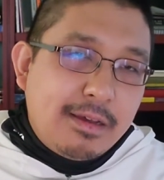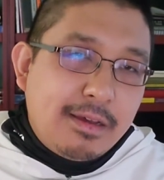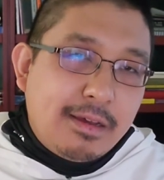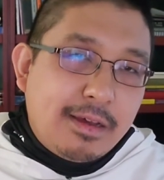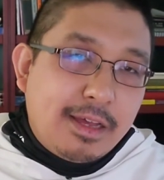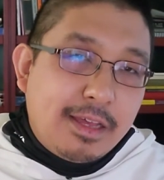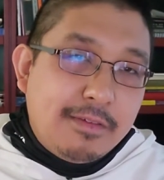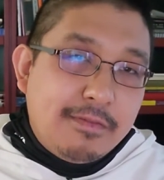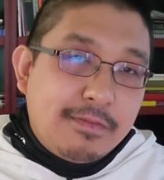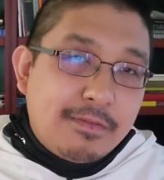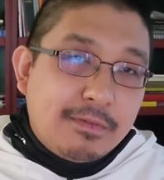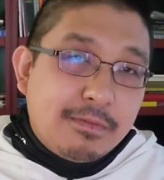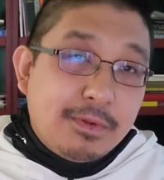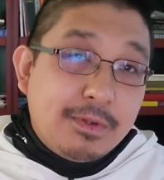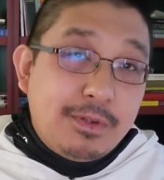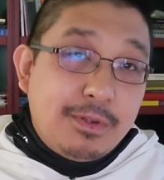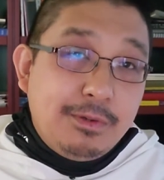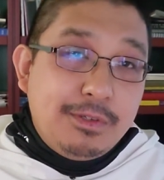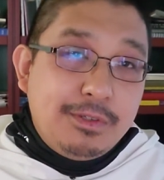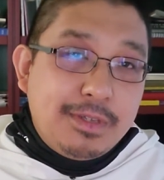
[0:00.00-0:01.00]
I've
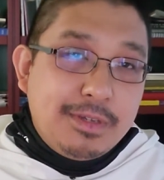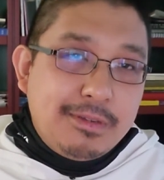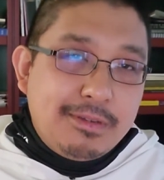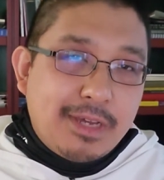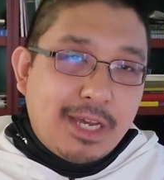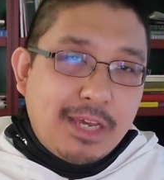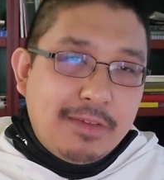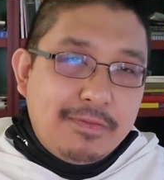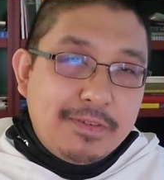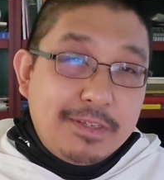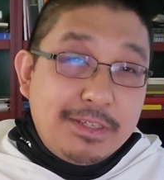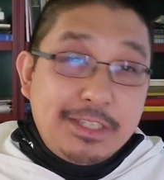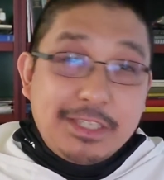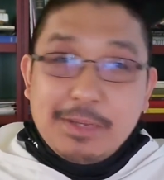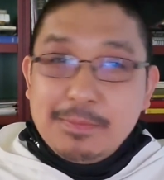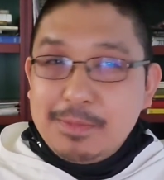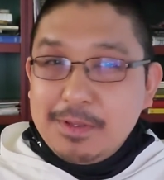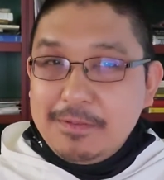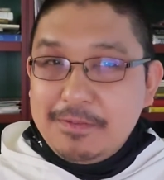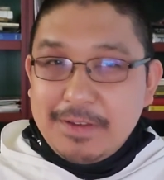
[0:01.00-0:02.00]
reduced it, I've
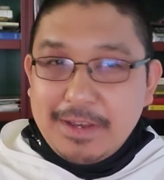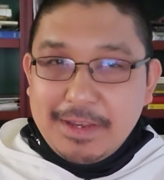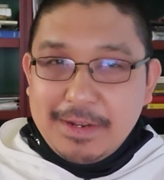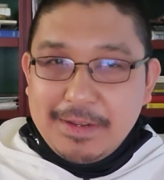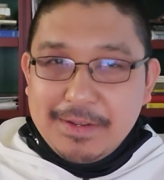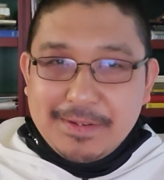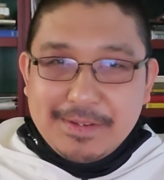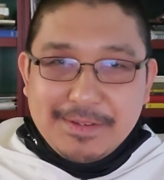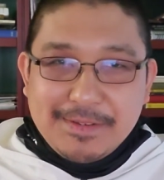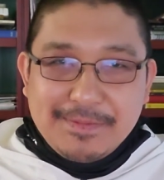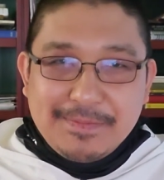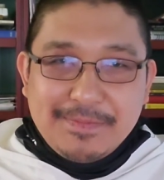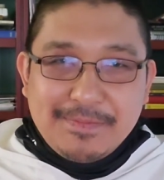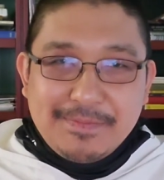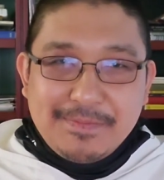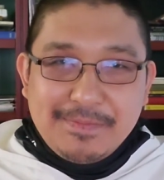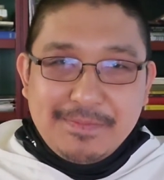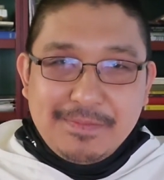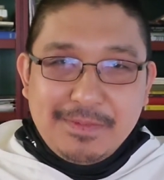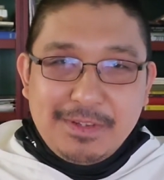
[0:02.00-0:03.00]
simplified it
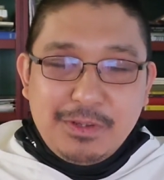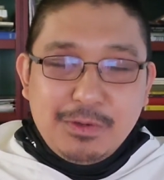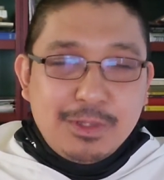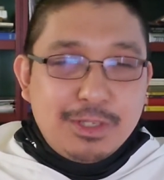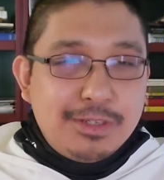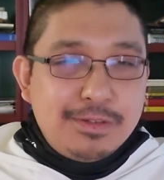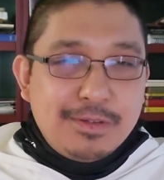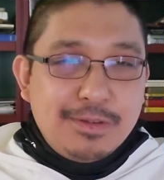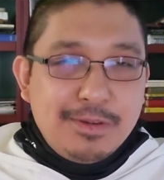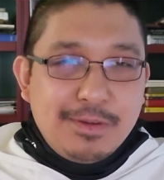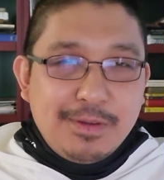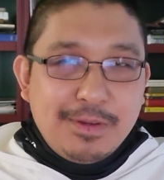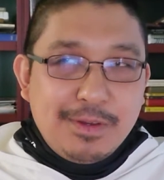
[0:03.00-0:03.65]
to its